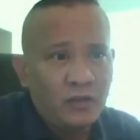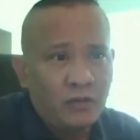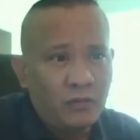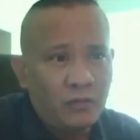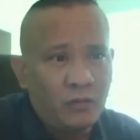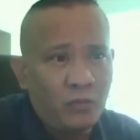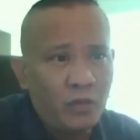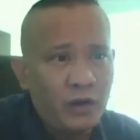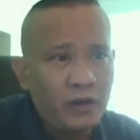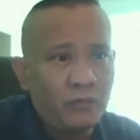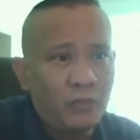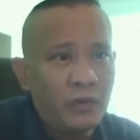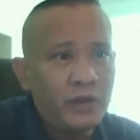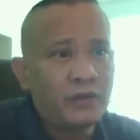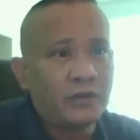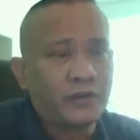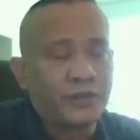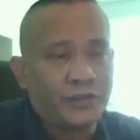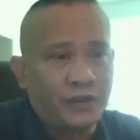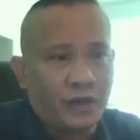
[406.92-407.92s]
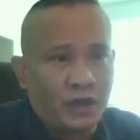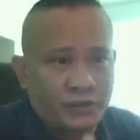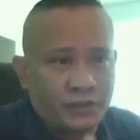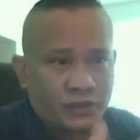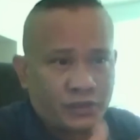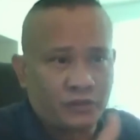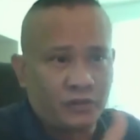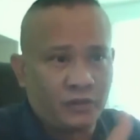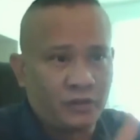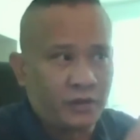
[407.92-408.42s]
What, what are your
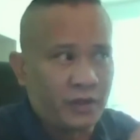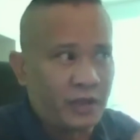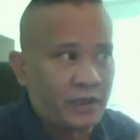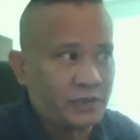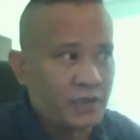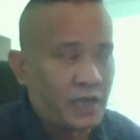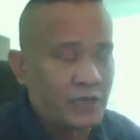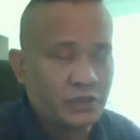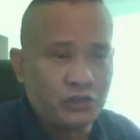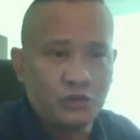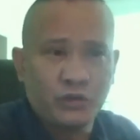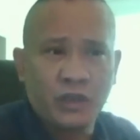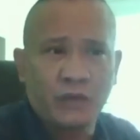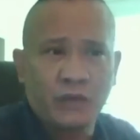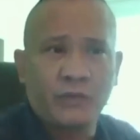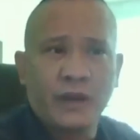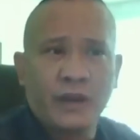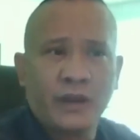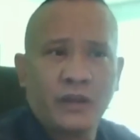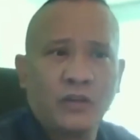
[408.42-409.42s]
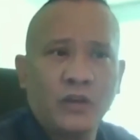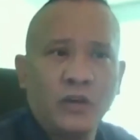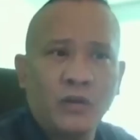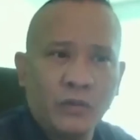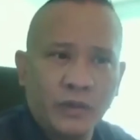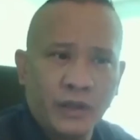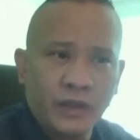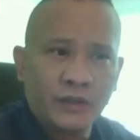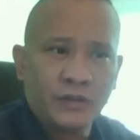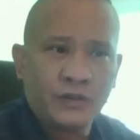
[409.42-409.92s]
thoughts on, as, as, you get ready to
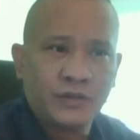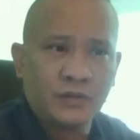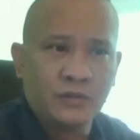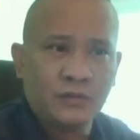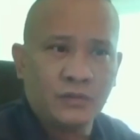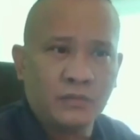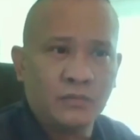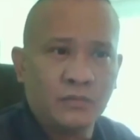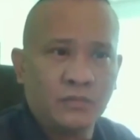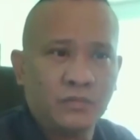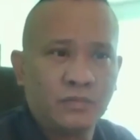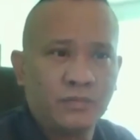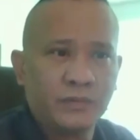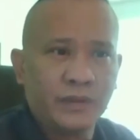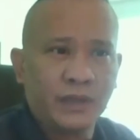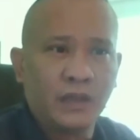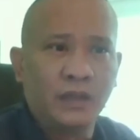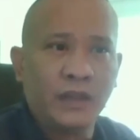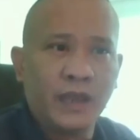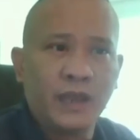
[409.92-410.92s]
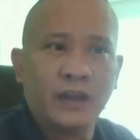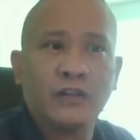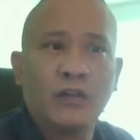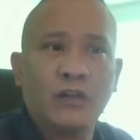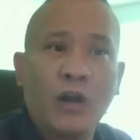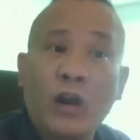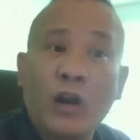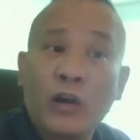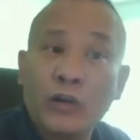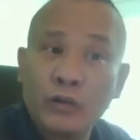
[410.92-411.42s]
go into LA and
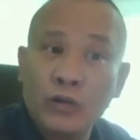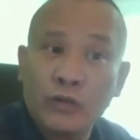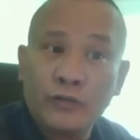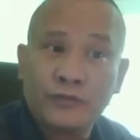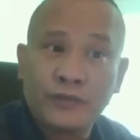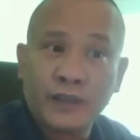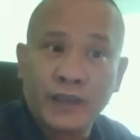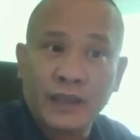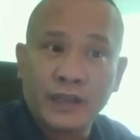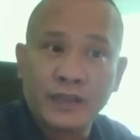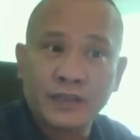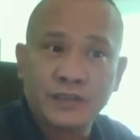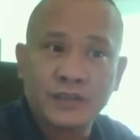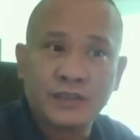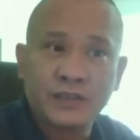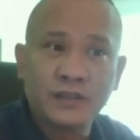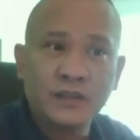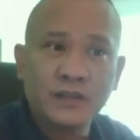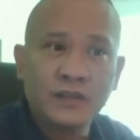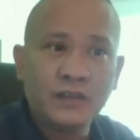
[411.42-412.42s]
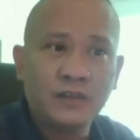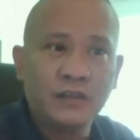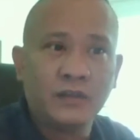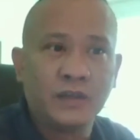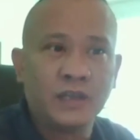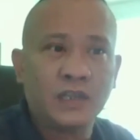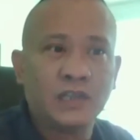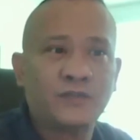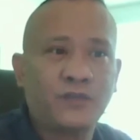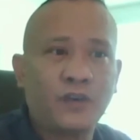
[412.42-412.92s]
there are no fans, you know,
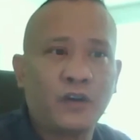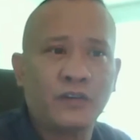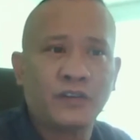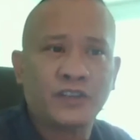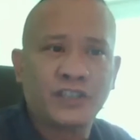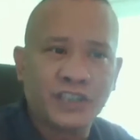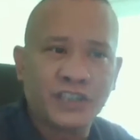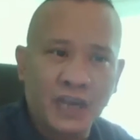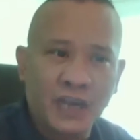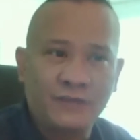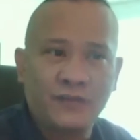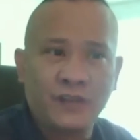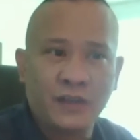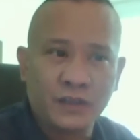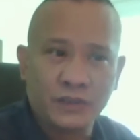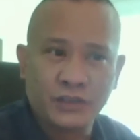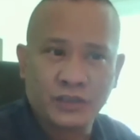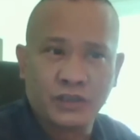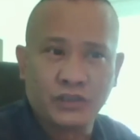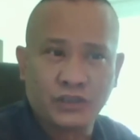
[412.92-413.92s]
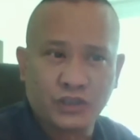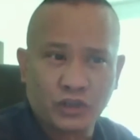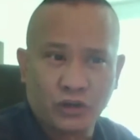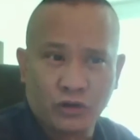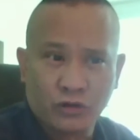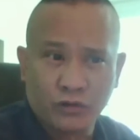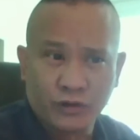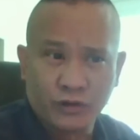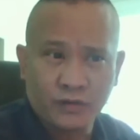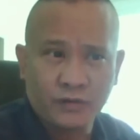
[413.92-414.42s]
as far as safety is
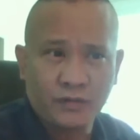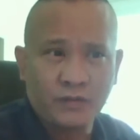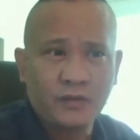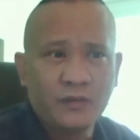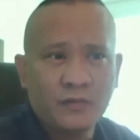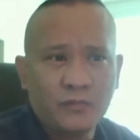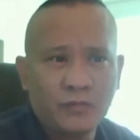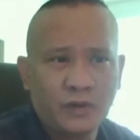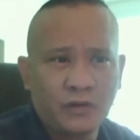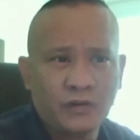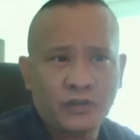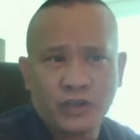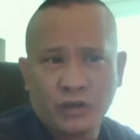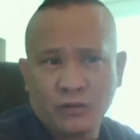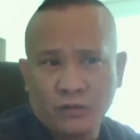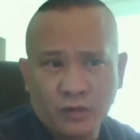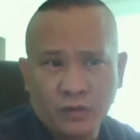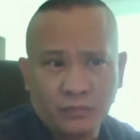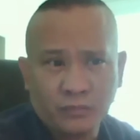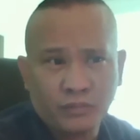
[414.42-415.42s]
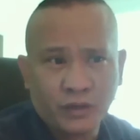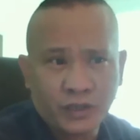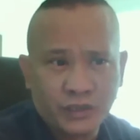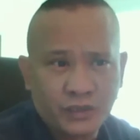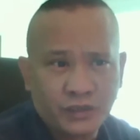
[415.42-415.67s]
concerned, what are your general impressions?